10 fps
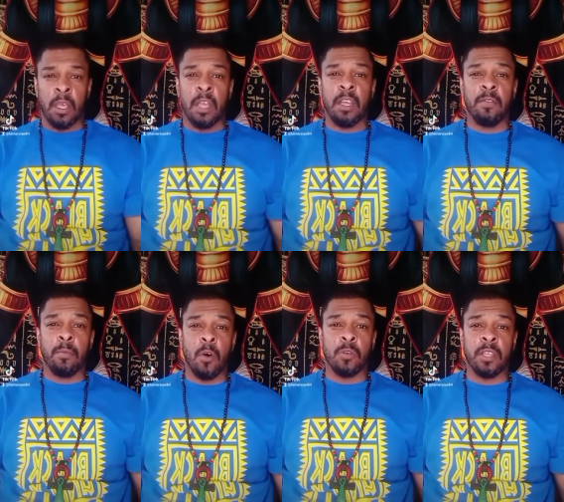And even
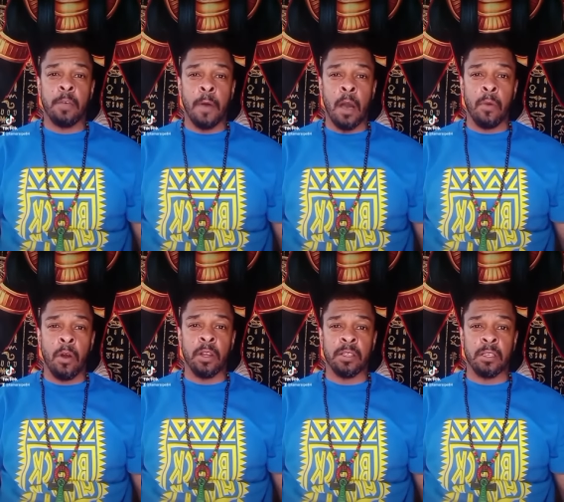most hip hop
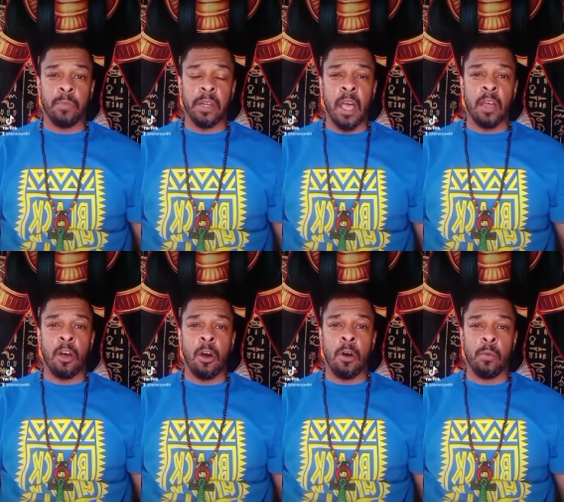artists, but not
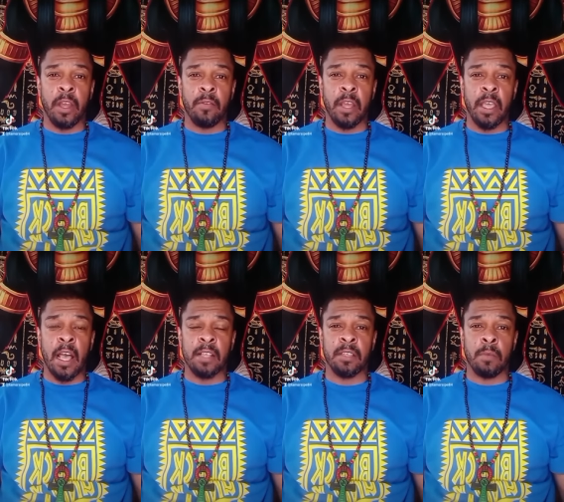all, whenever they
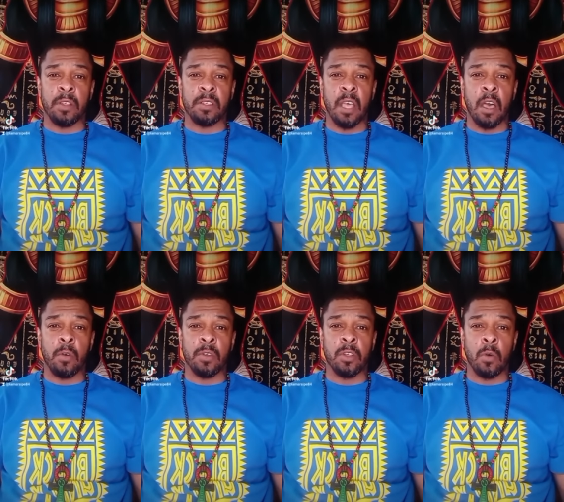got something to sell,
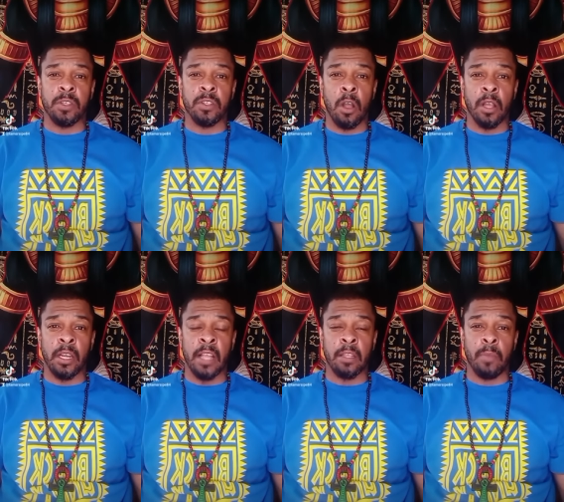it's always targeted
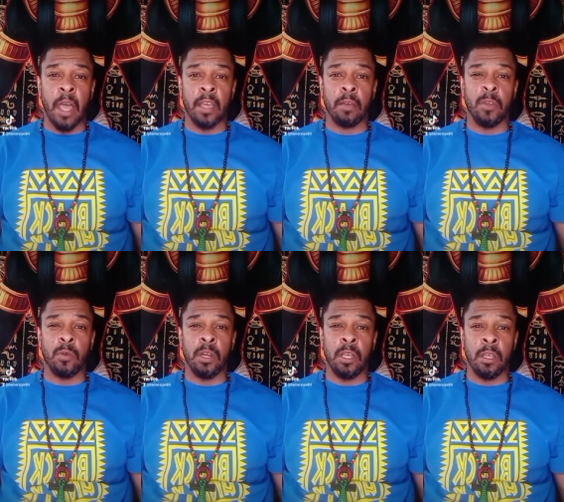at the black
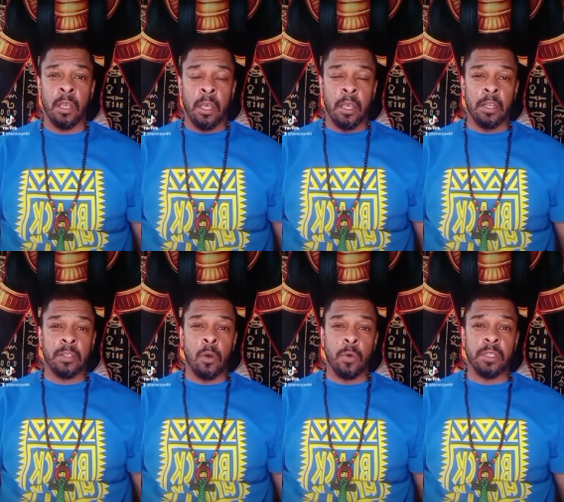community. And
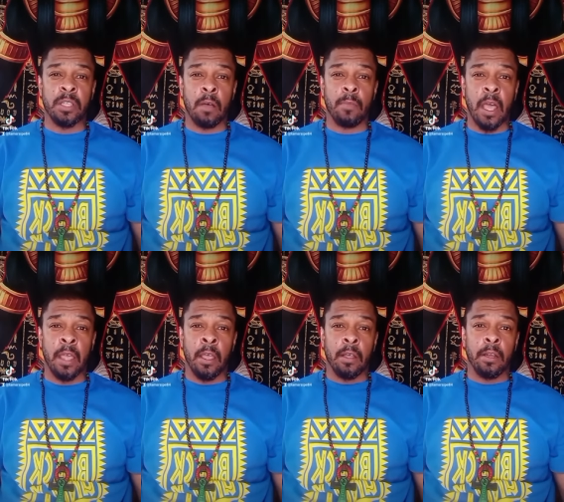it's always something
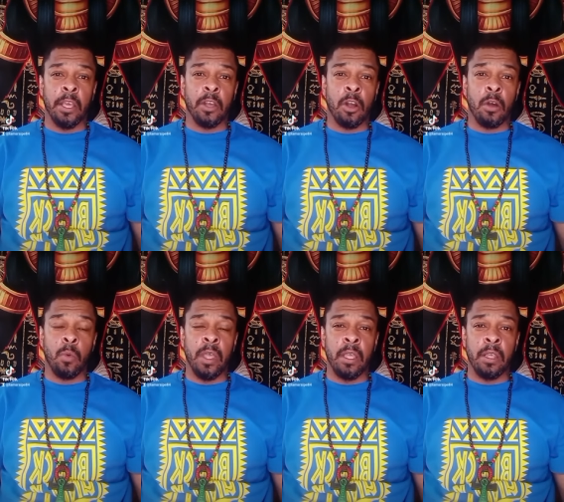like liquor or
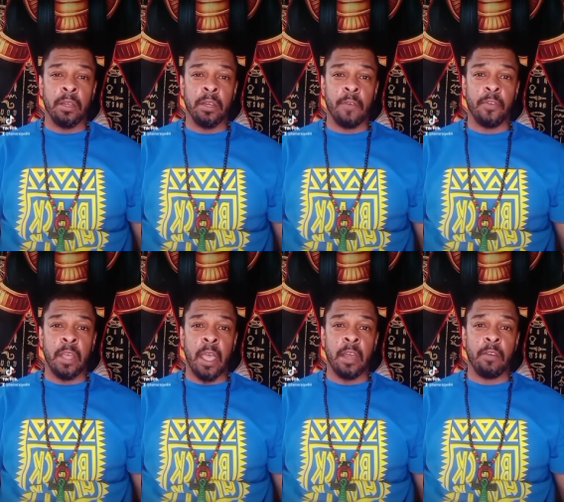weed, nothing
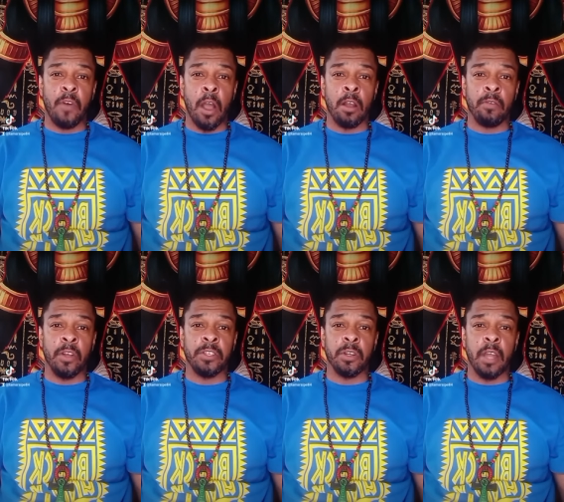to edify or
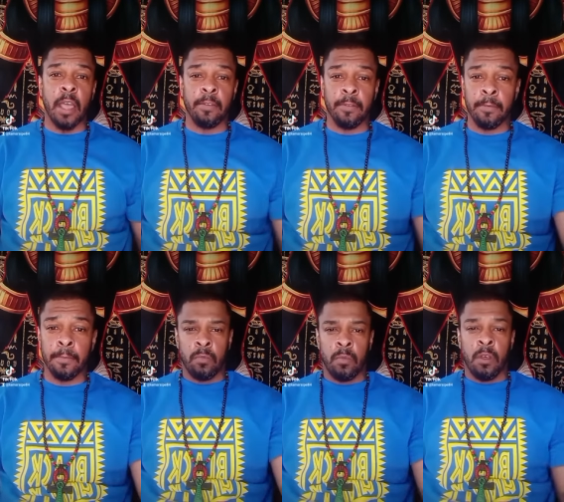enrich your life.
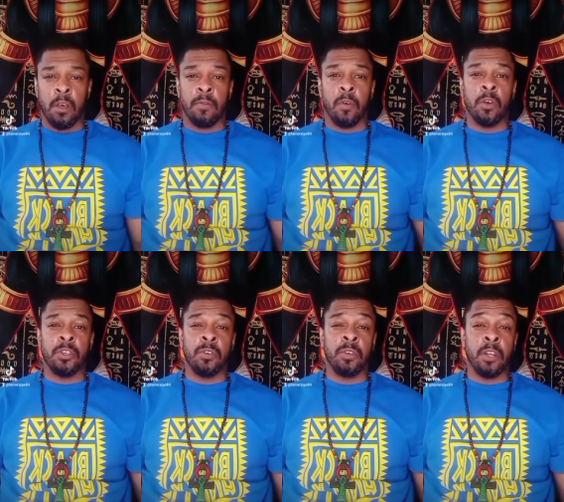Of course,
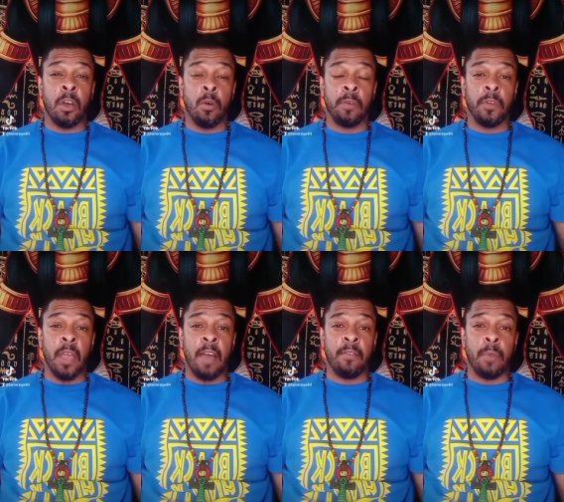you should know if you
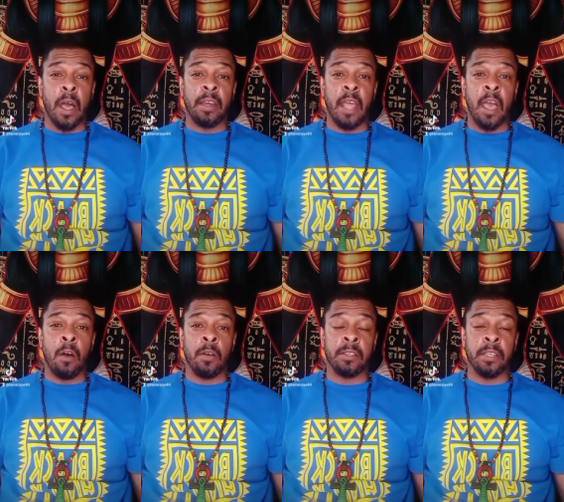haven't by
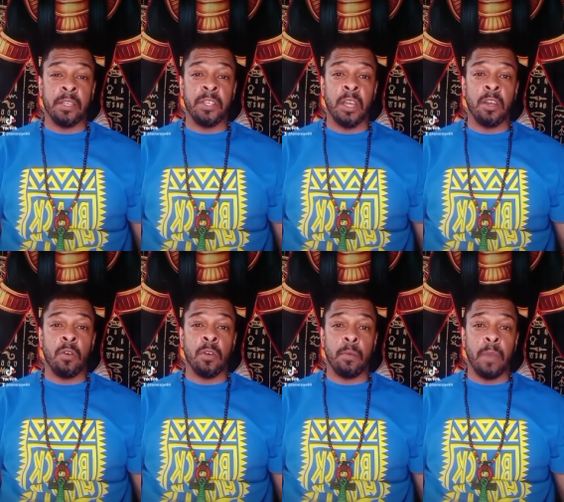now, it's an agenda
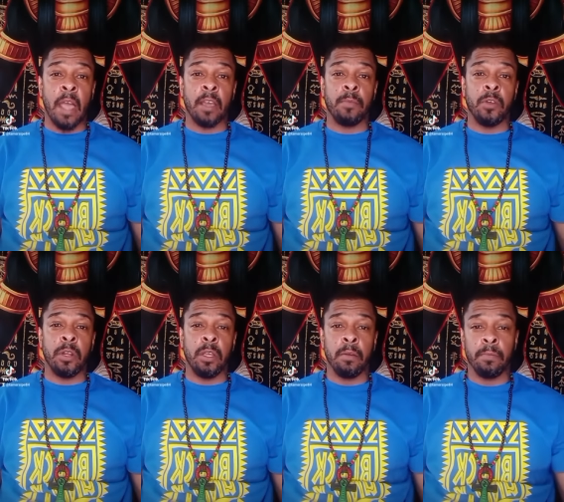on the black
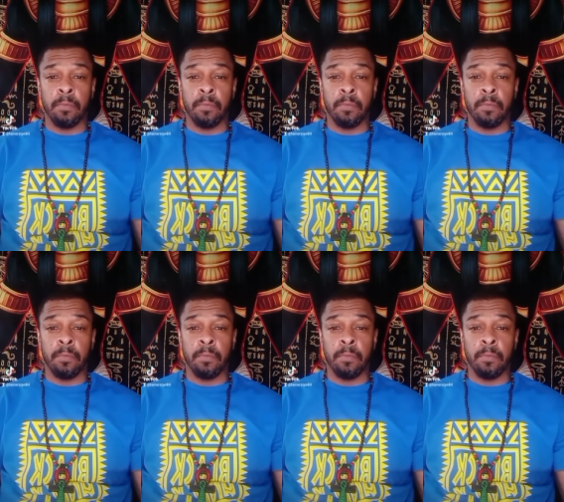community